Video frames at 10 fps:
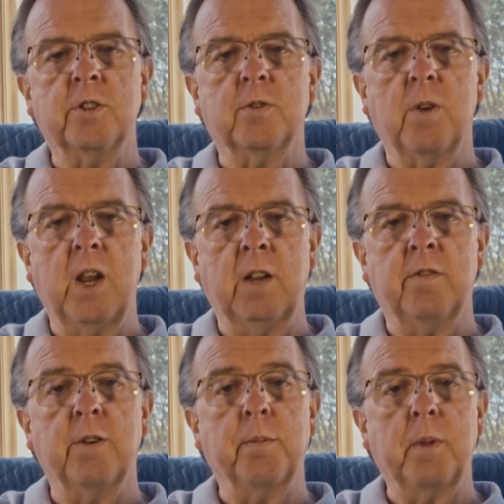
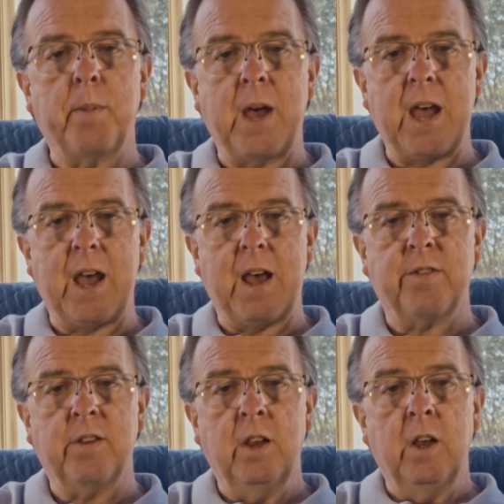straying from the
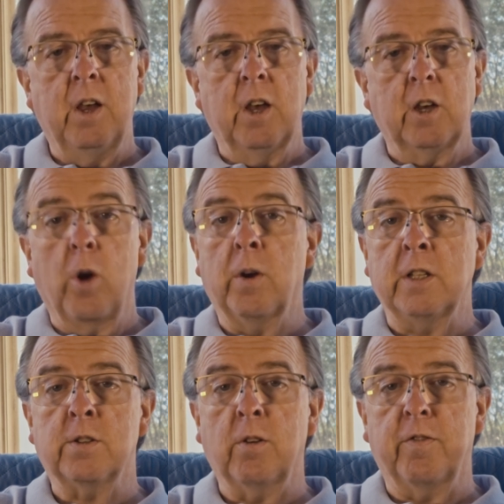path,
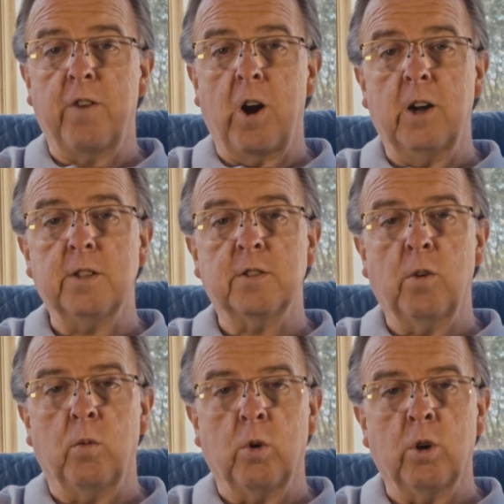going so far as
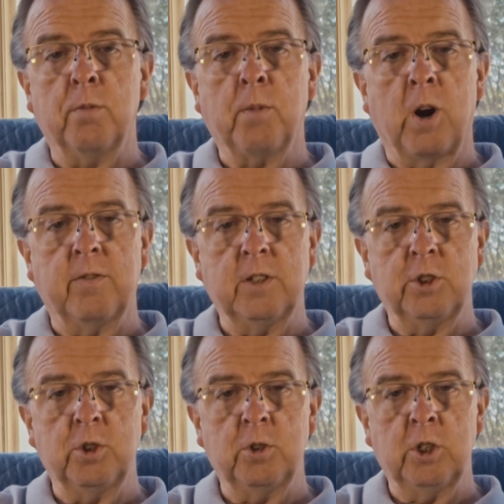to warn
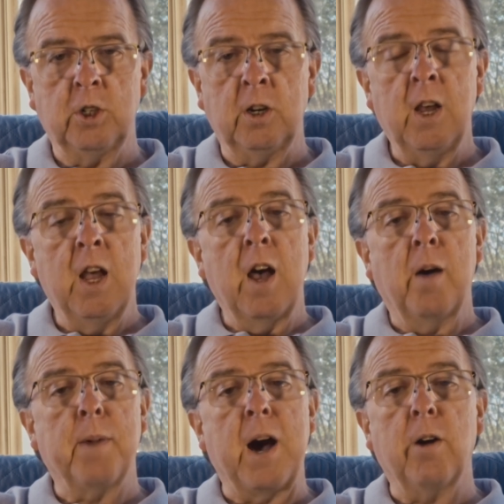Marvin Jr.
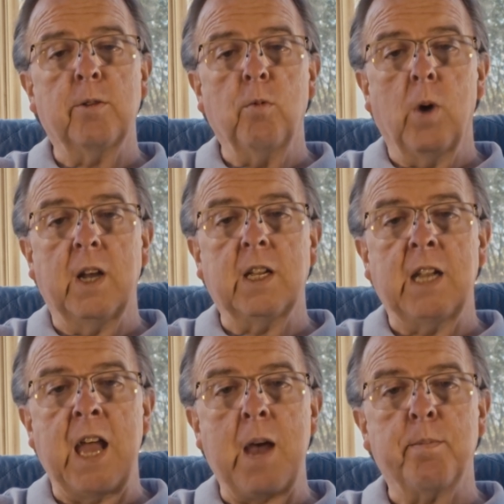about what
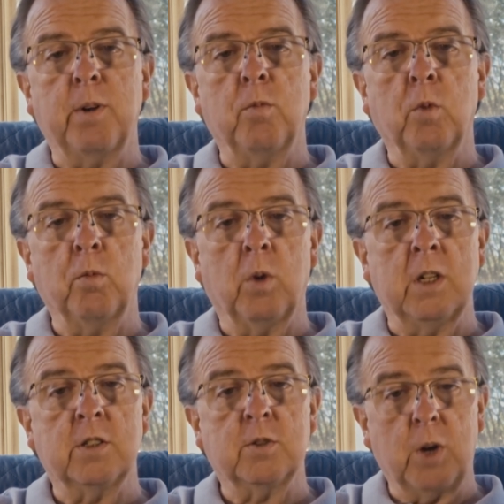can happen when
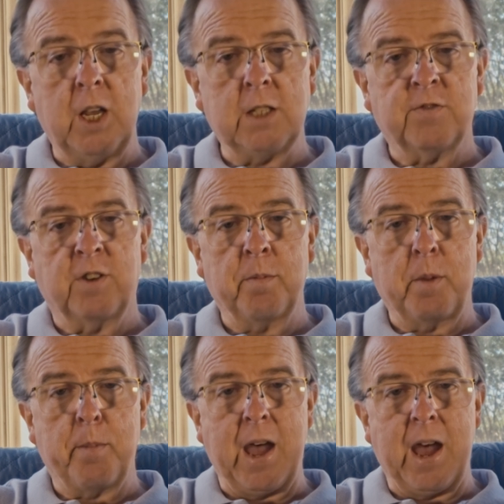one strays from
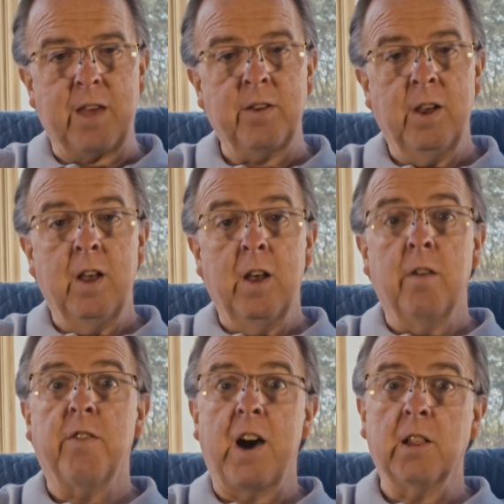the path
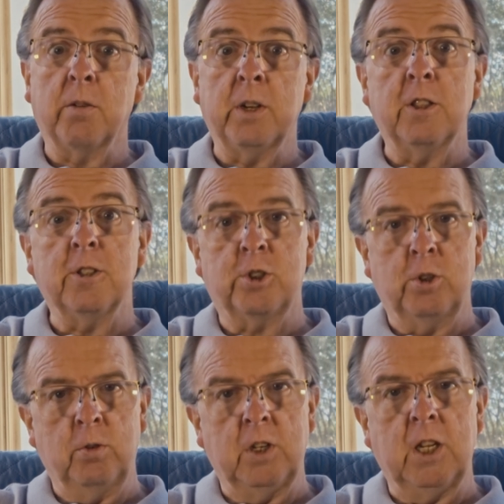following the
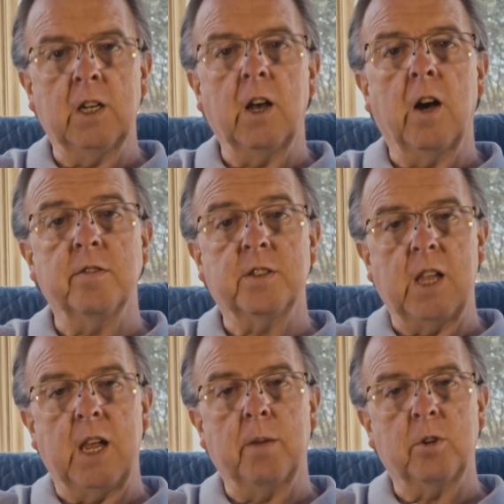shooting of
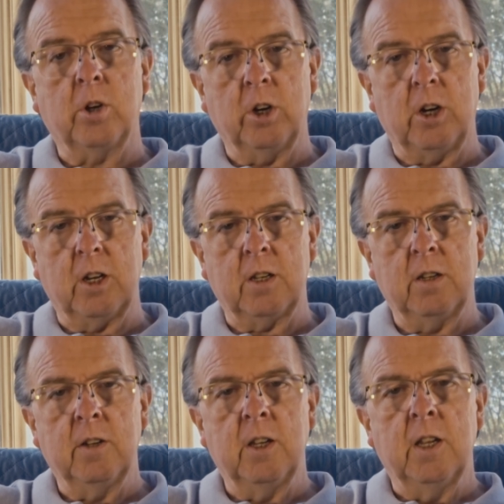Sam Cooke.